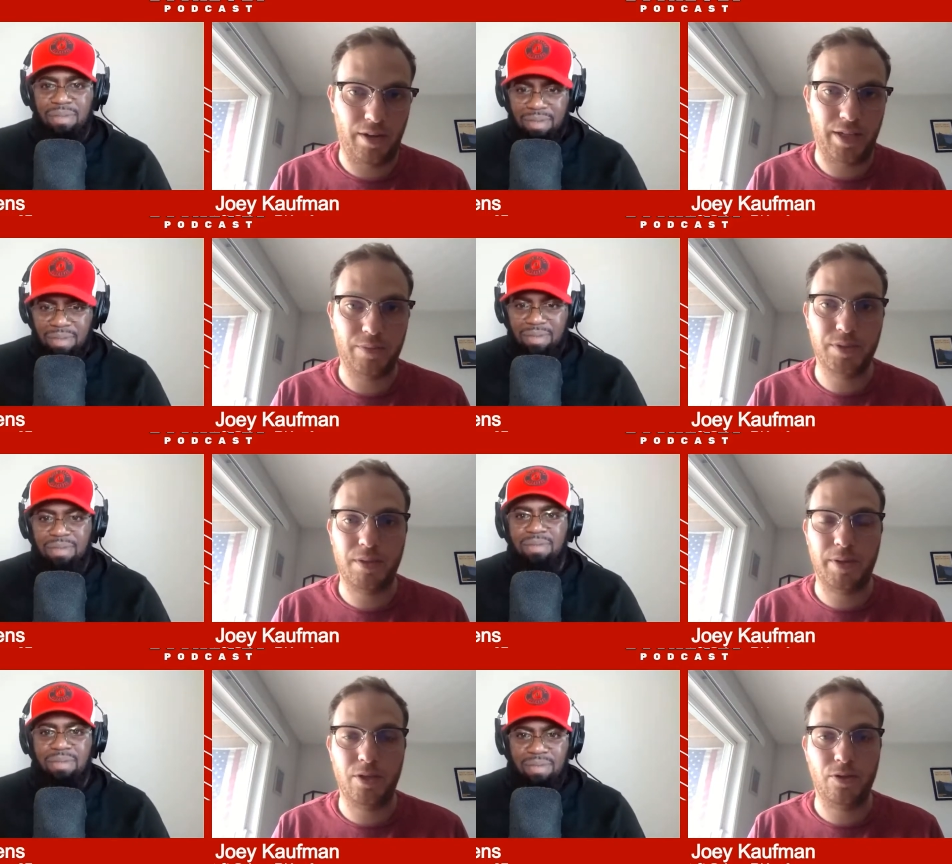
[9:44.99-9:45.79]
Speaker 1: He was
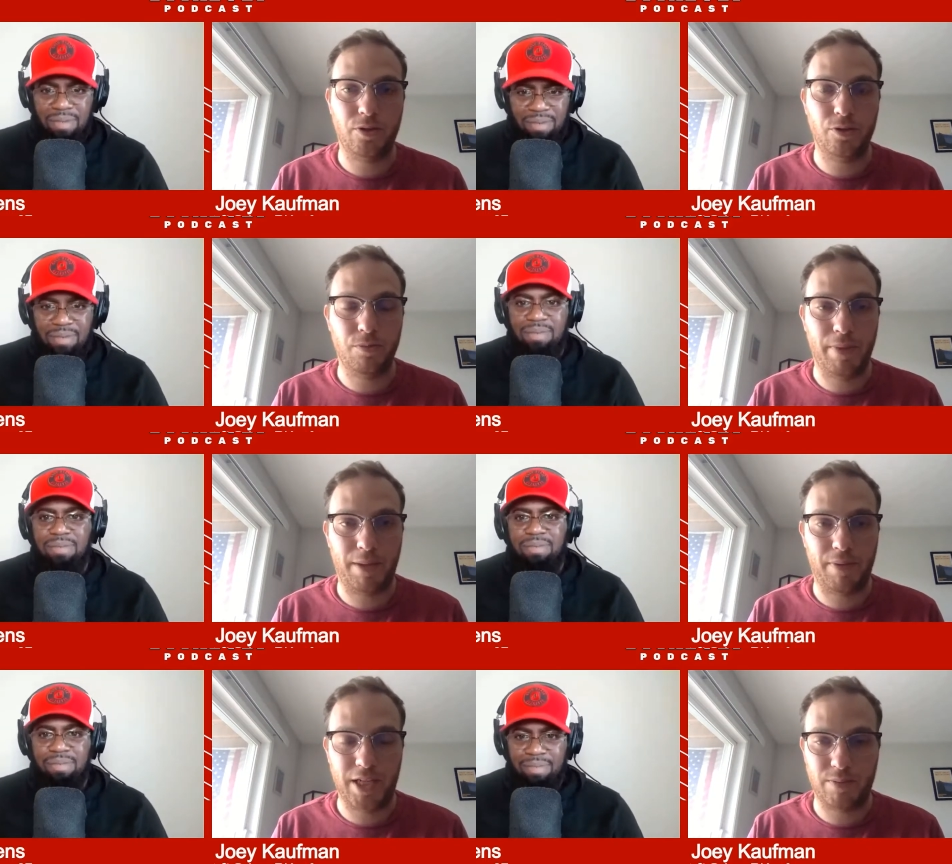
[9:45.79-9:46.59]
somebody who could make
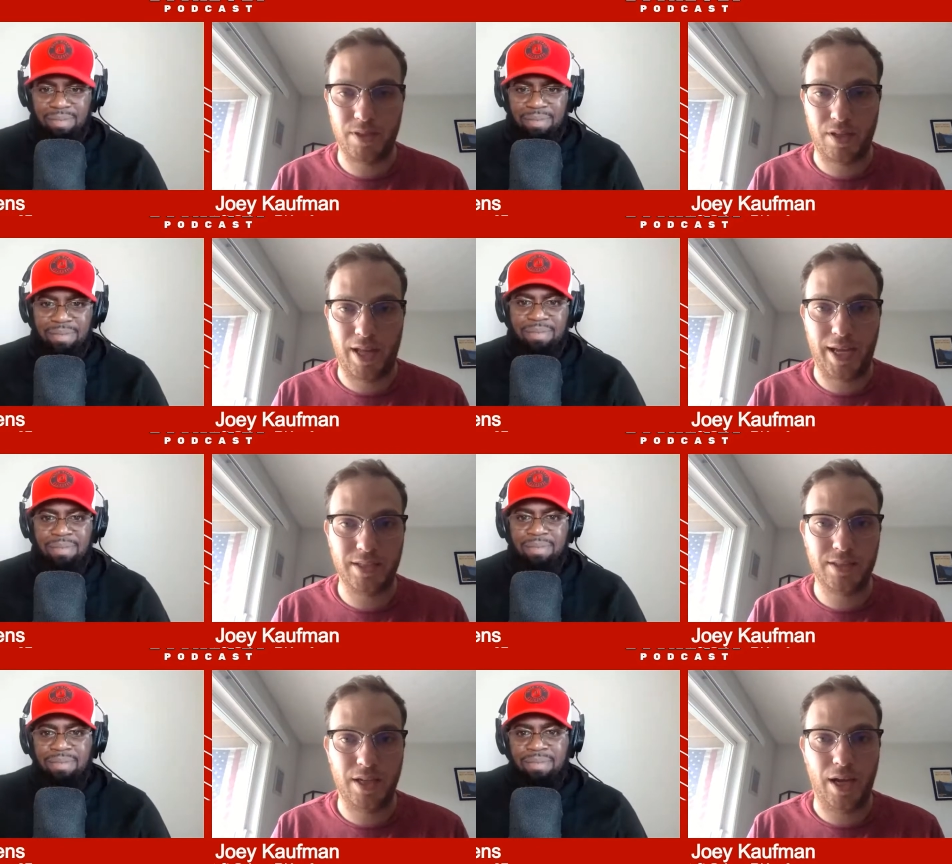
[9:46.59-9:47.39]
plays with his legs
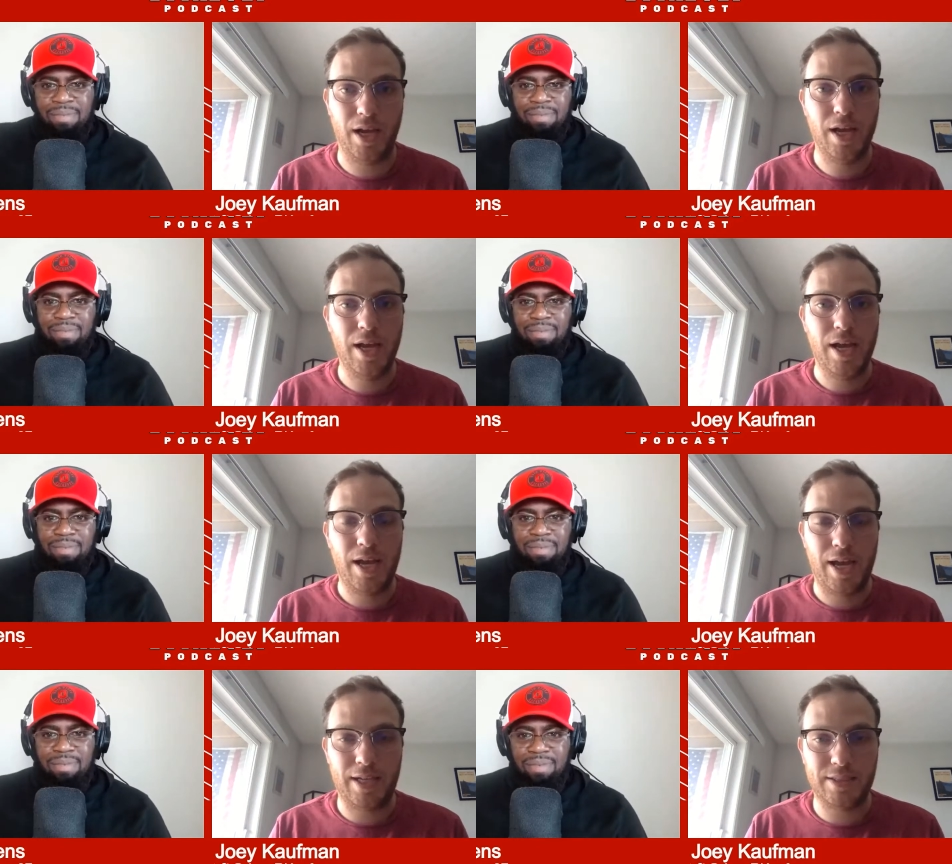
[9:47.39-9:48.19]
to
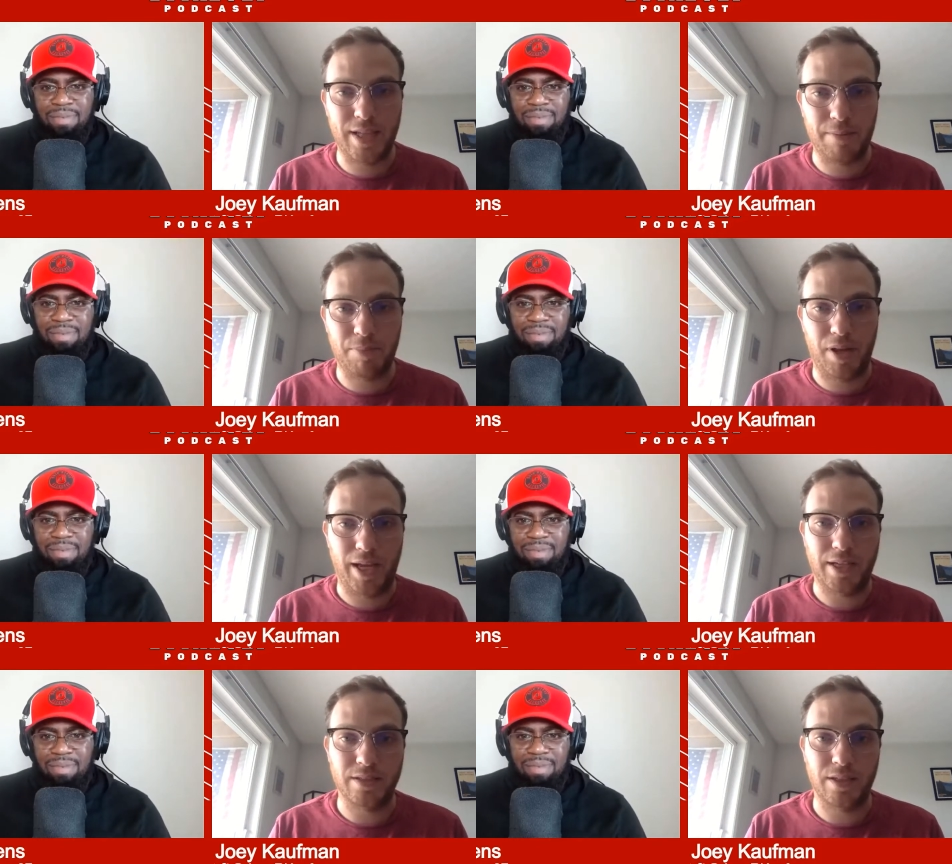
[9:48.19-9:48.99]
extend
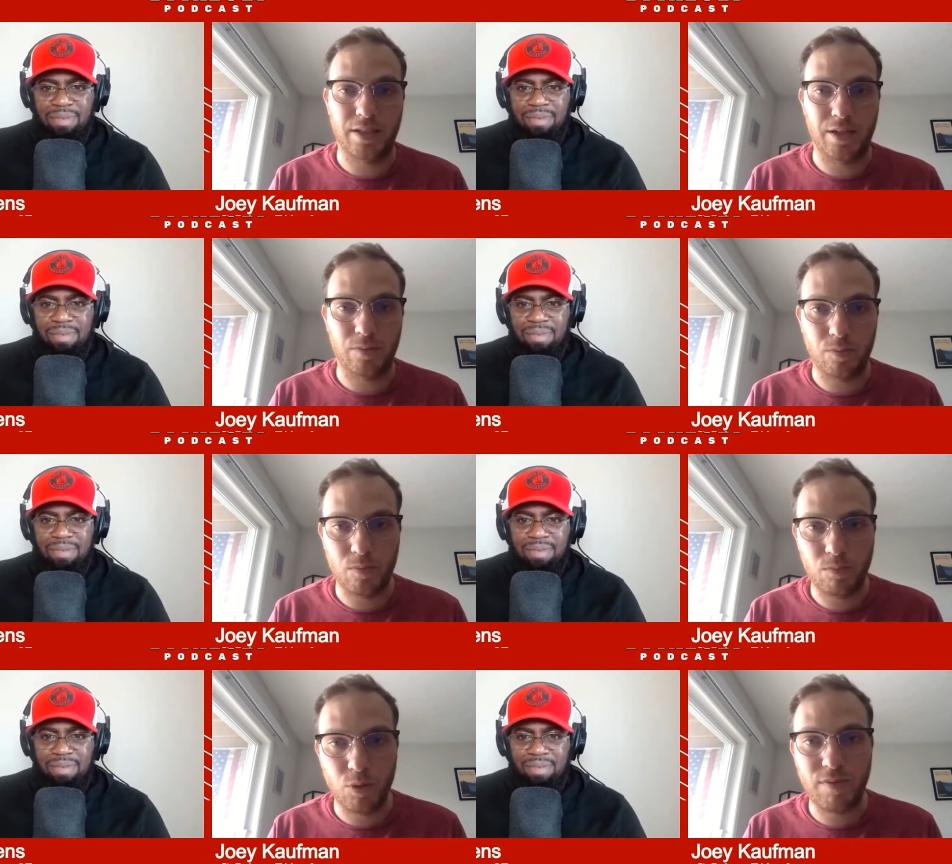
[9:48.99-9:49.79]
plays and, and
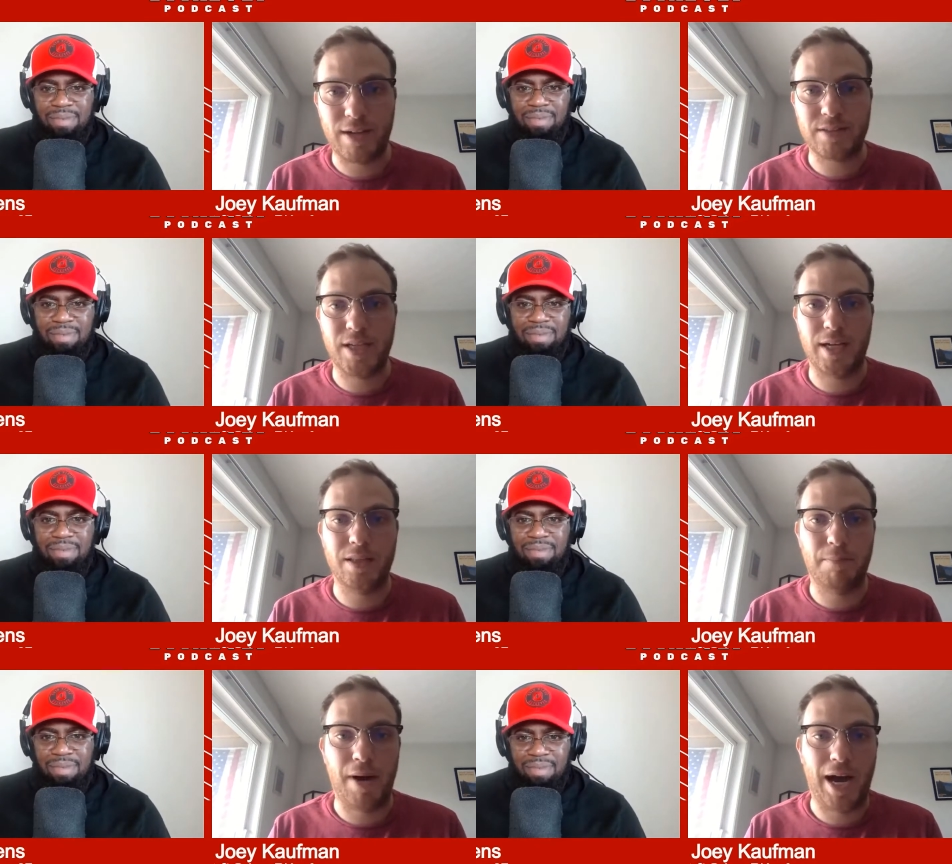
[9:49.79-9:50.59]
move outside the
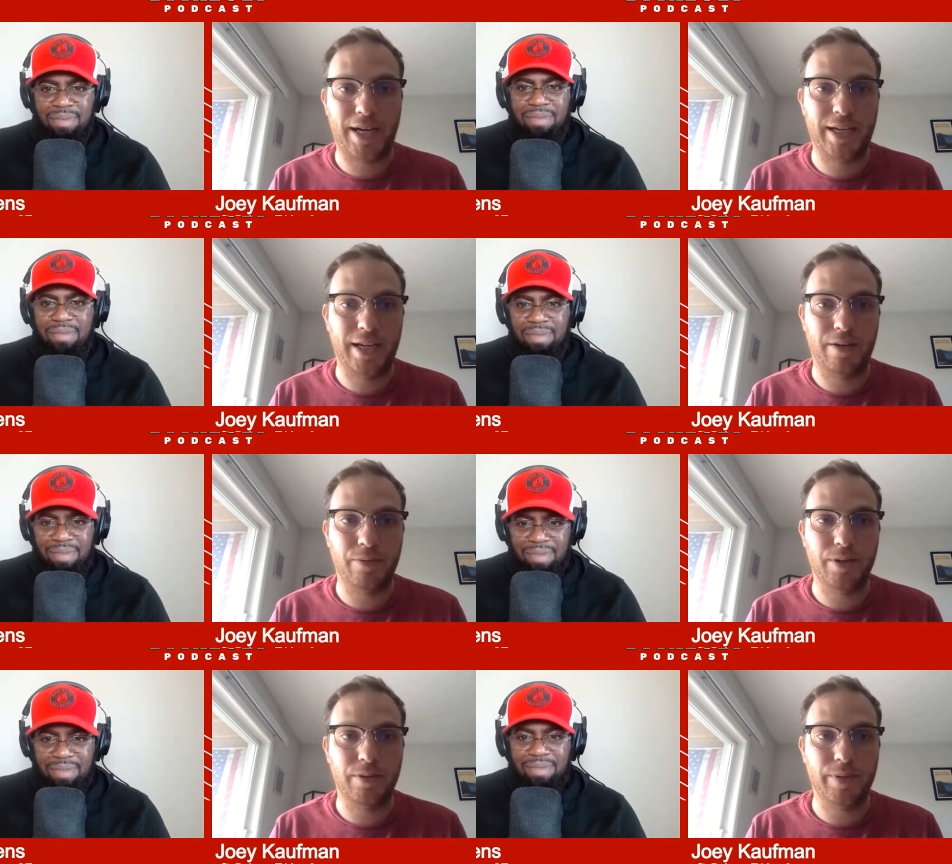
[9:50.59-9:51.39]
pocket.
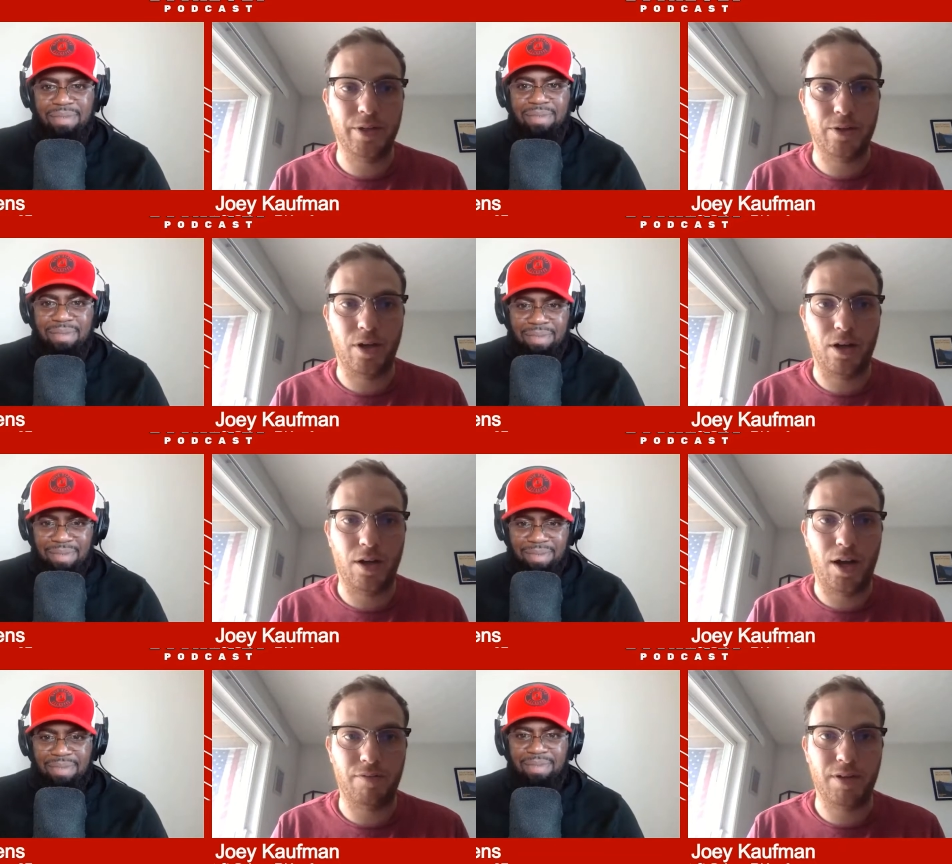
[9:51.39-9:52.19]
We, we heard all,
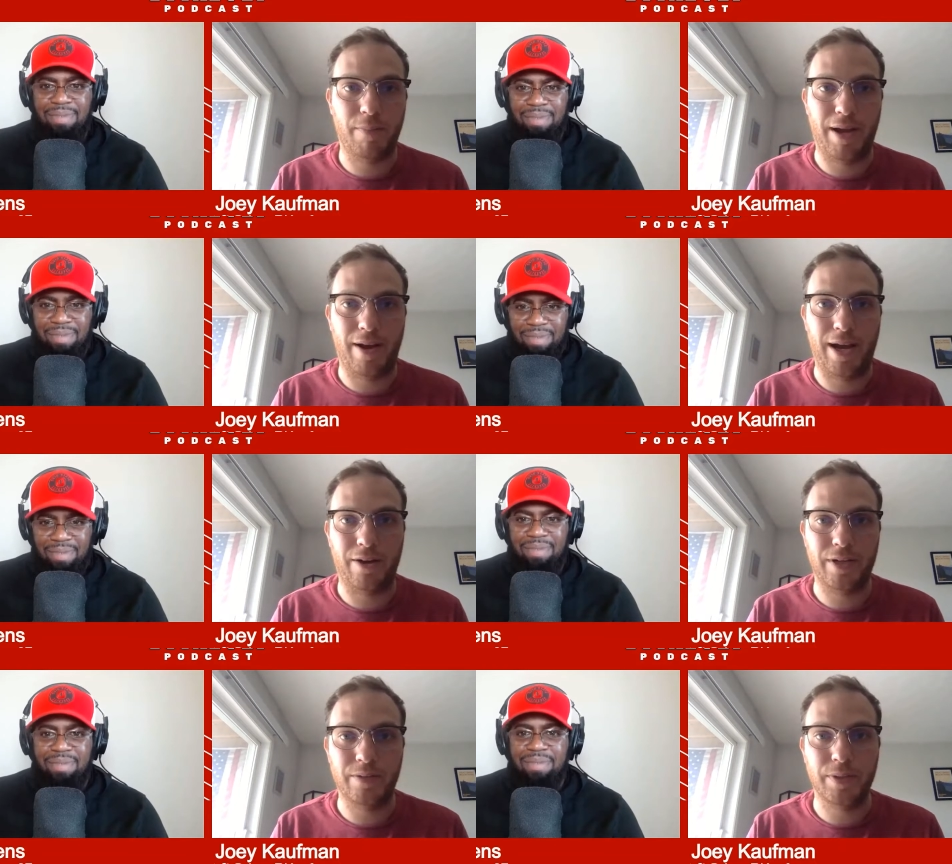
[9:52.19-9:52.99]
often about how he
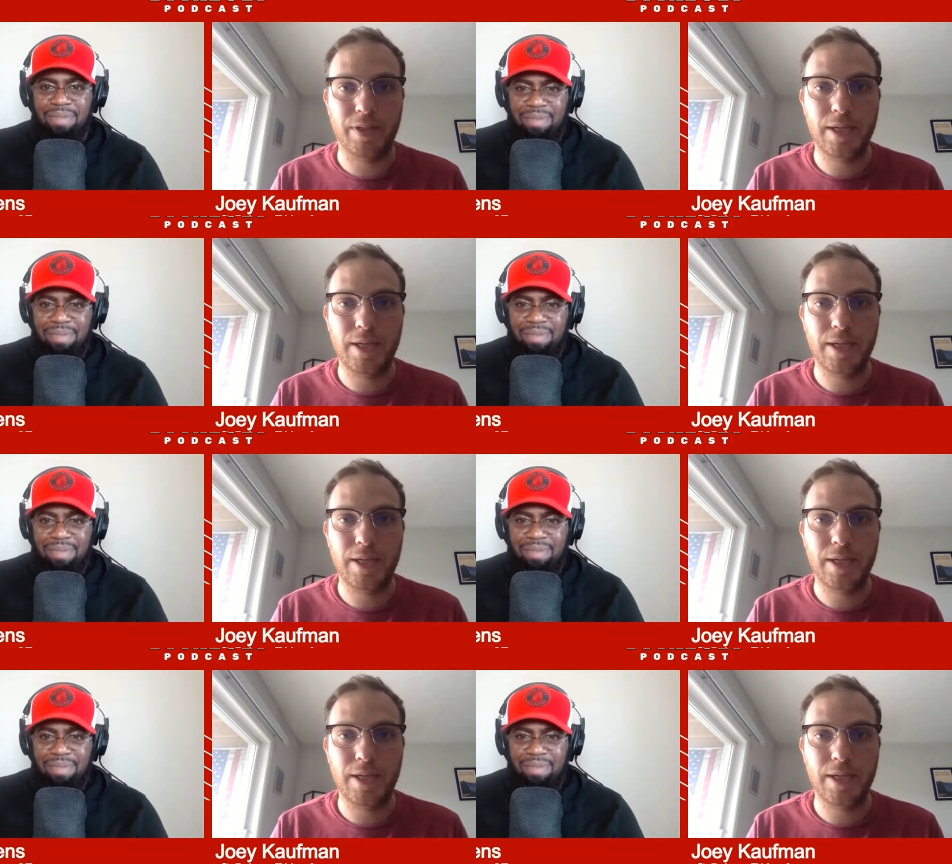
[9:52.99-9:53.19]
would